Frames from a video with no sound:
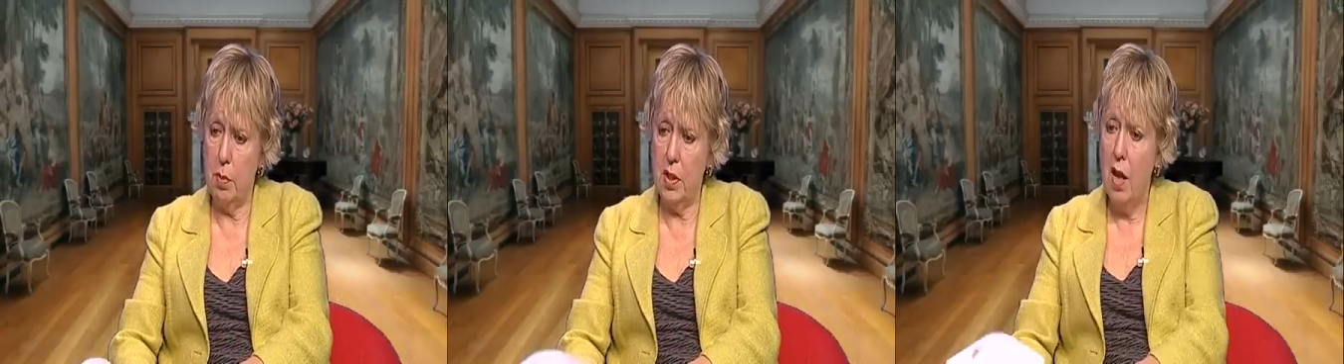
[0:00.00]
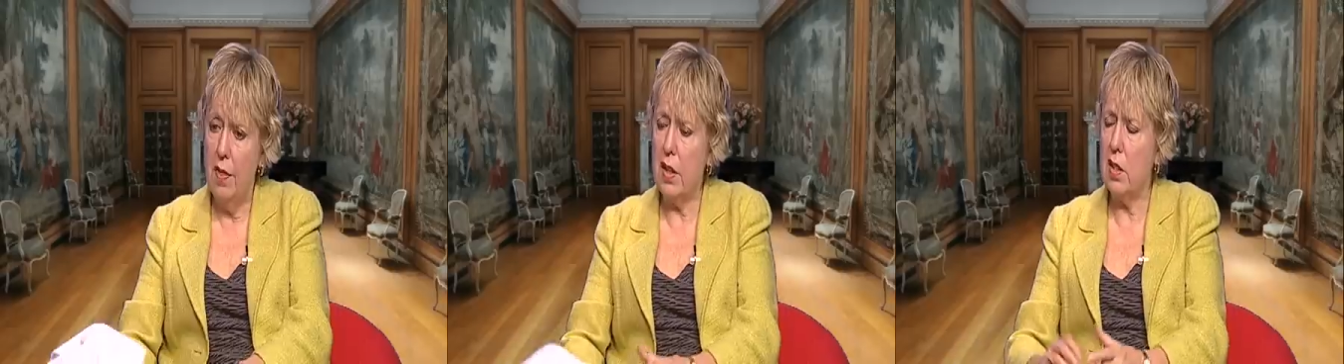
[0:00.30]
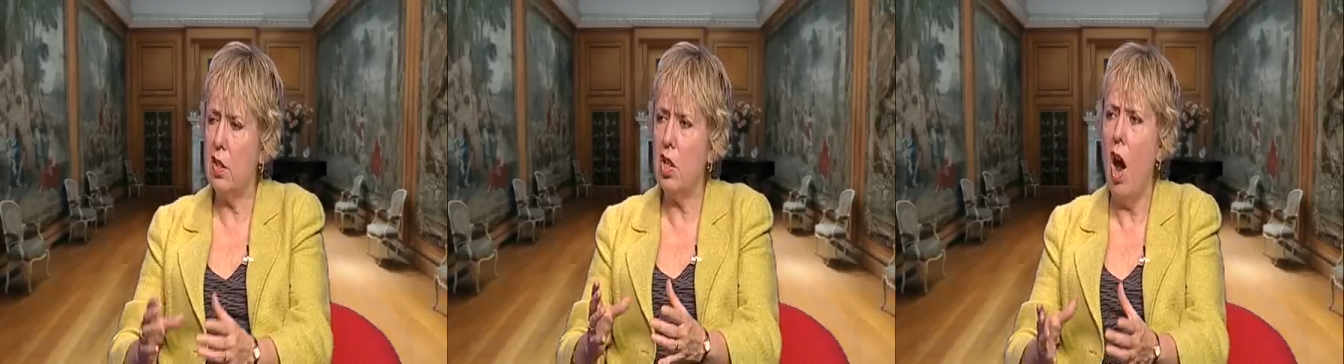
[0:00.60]
But
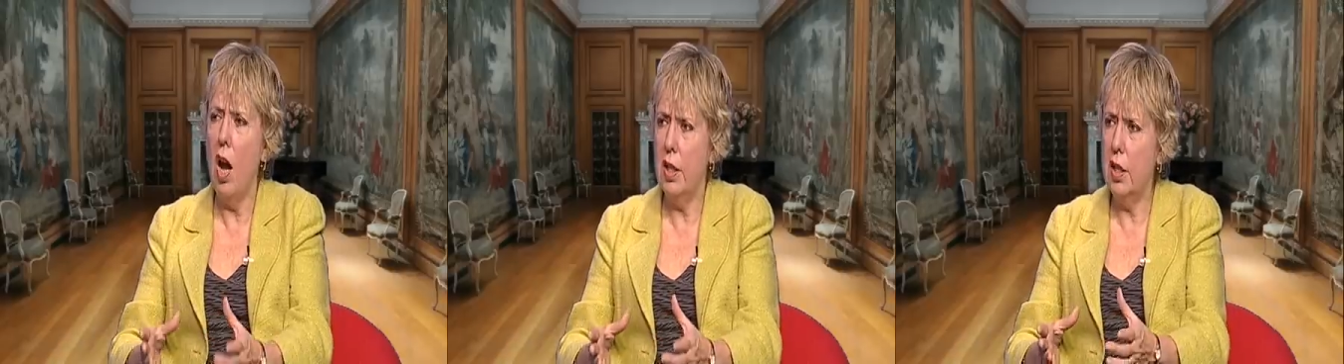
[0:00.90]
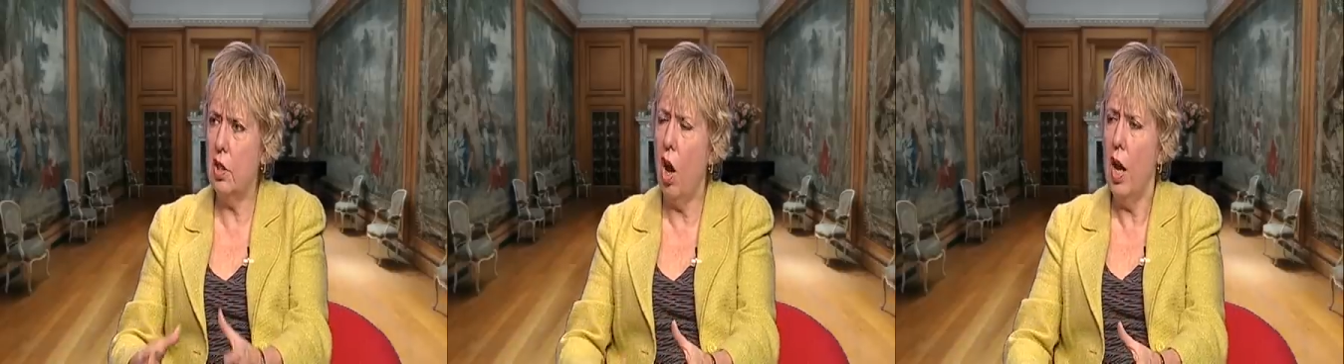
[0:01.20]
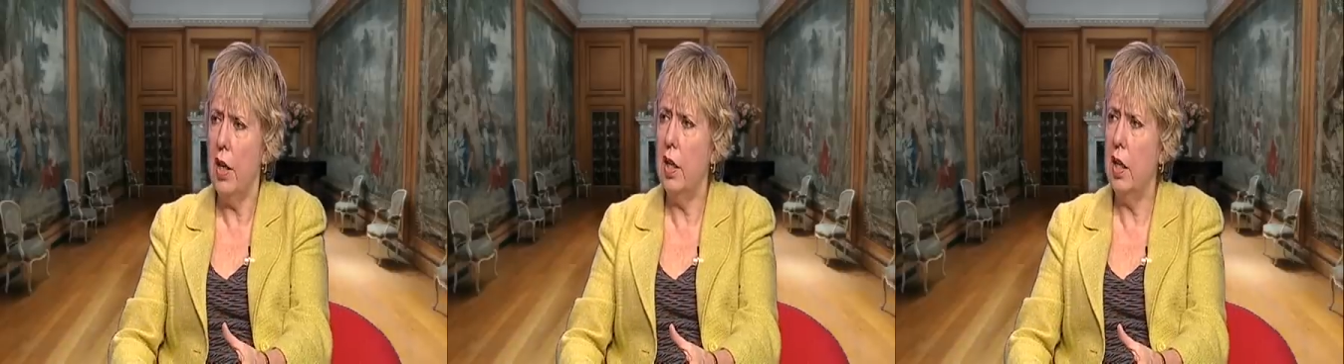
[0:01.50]
that's a tiny,
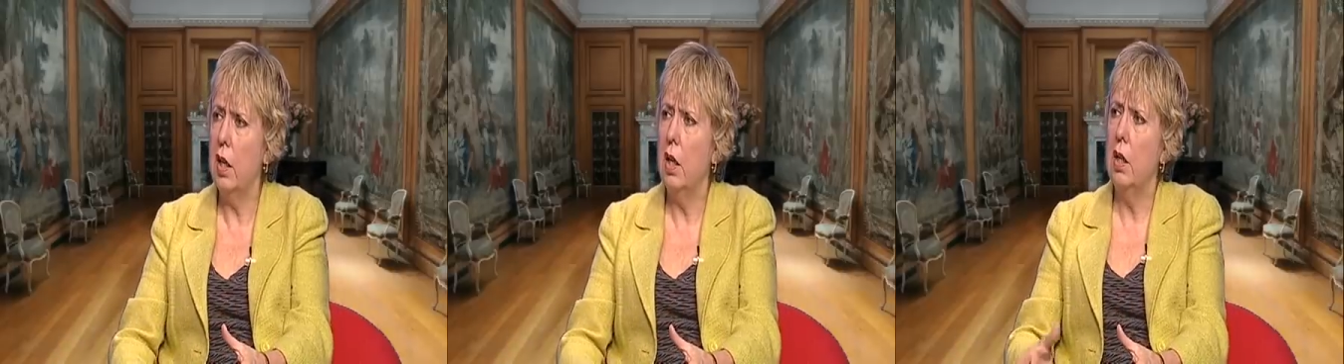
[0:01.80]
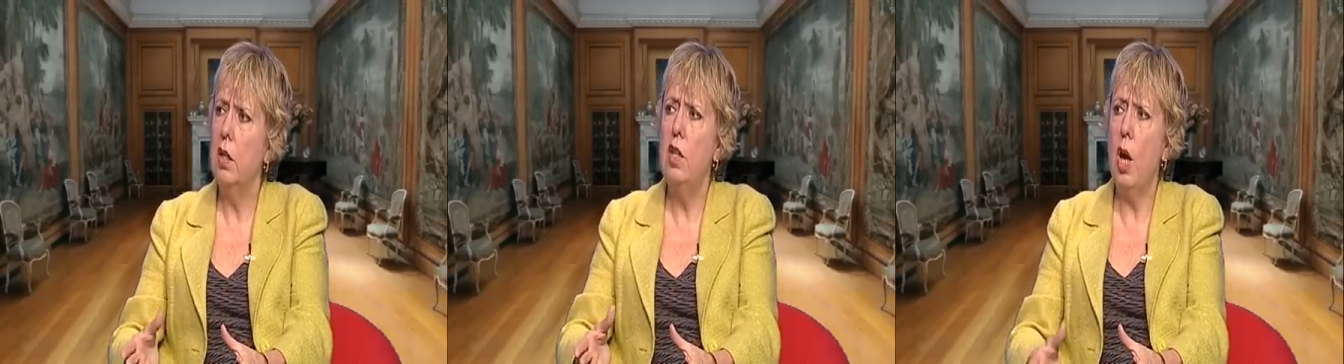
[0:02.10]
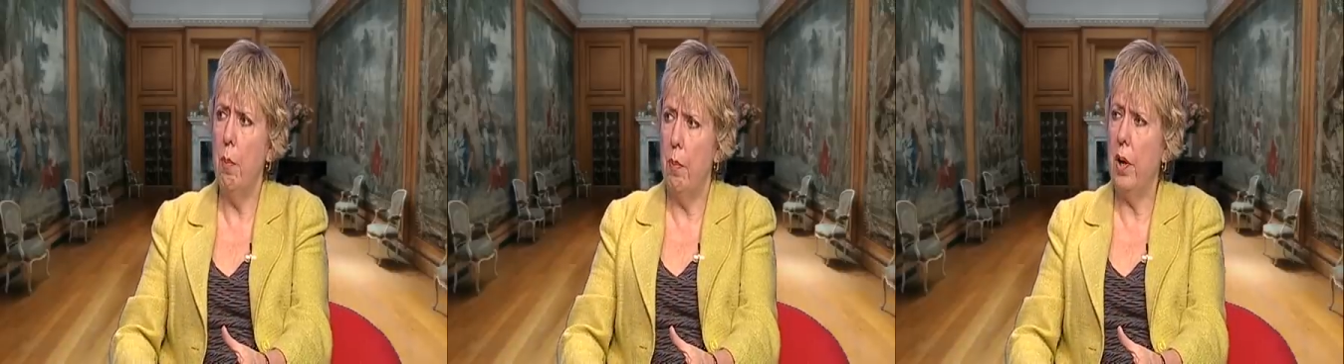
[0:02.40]
tiny
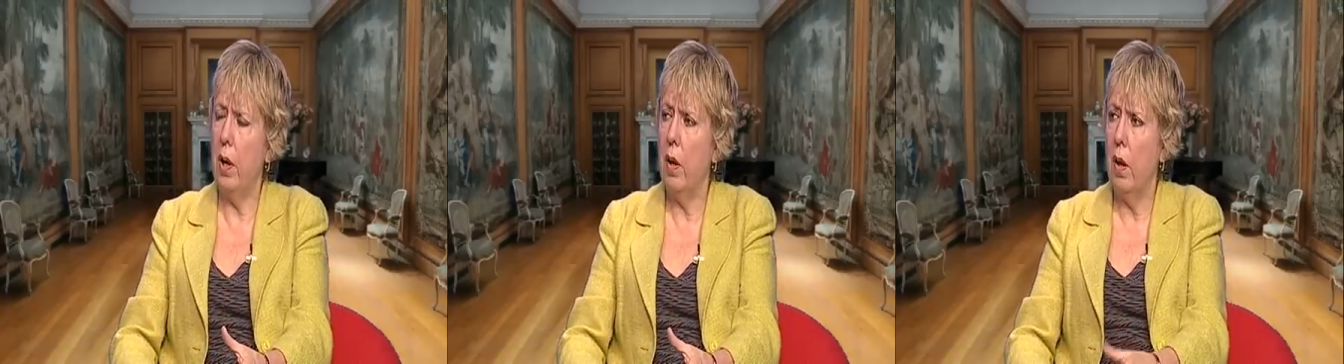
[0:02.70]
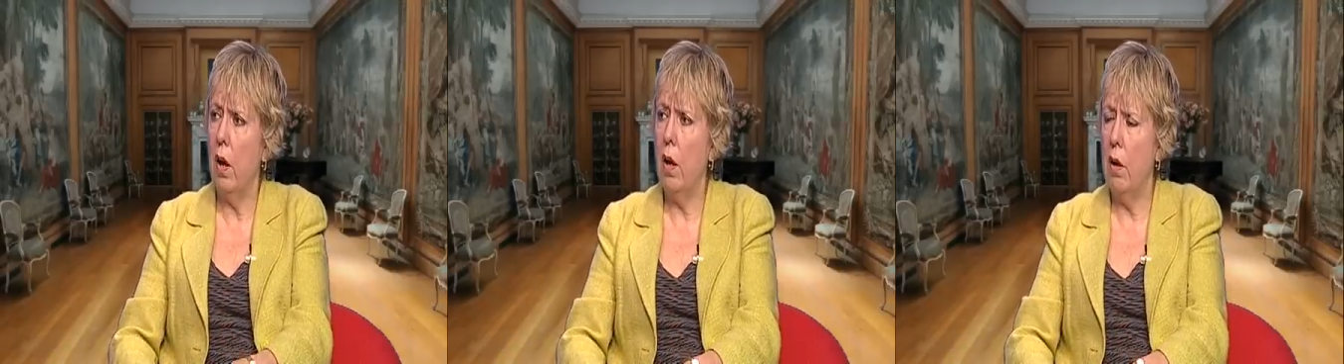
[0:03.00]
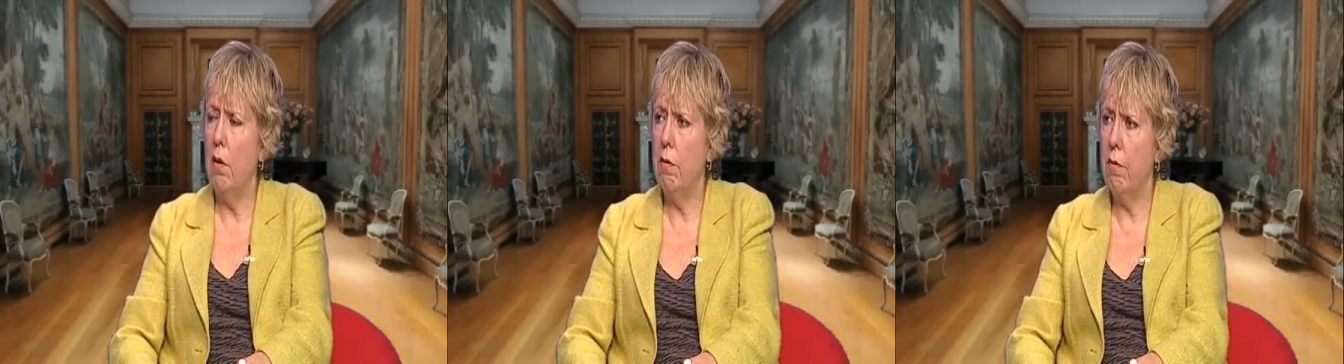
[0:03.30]
number of...